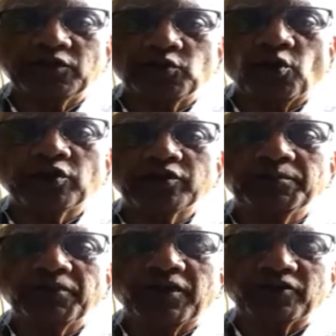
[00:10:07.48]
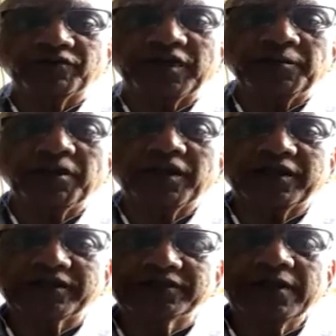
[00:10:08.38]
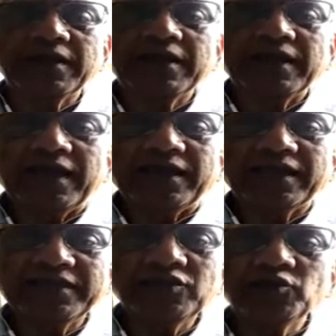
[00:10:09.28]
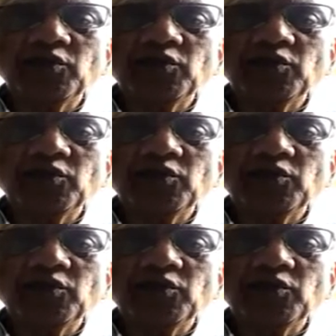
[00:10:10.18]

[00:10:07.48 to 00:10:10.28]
northern part of the Himalayas, and I need to